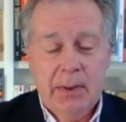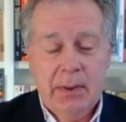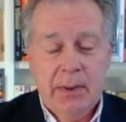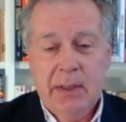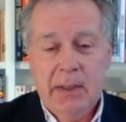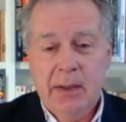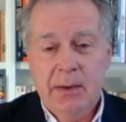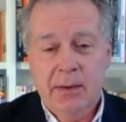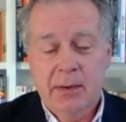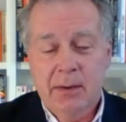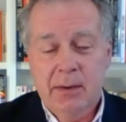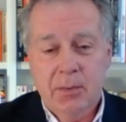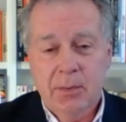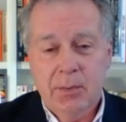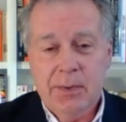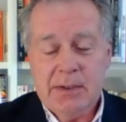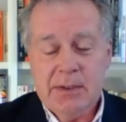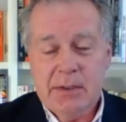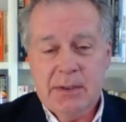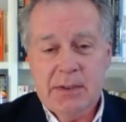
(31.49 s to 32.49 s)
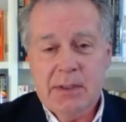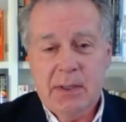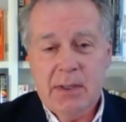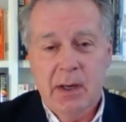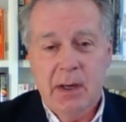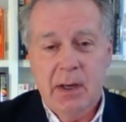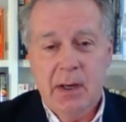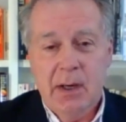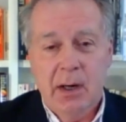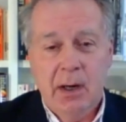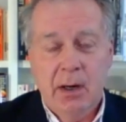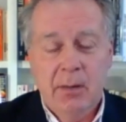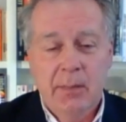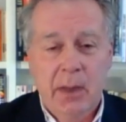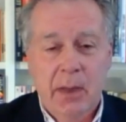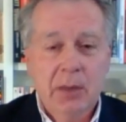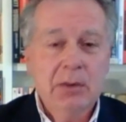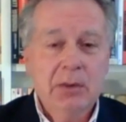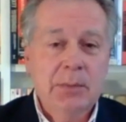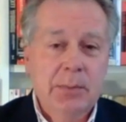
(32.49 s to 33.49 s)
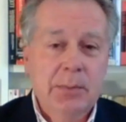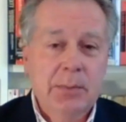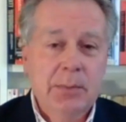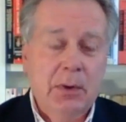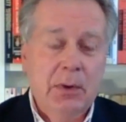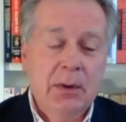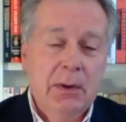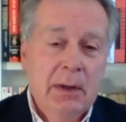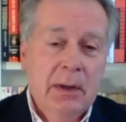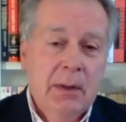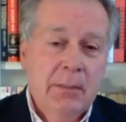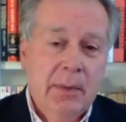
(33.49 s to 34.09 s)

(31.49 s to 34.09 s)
Now, the reasons are multiple,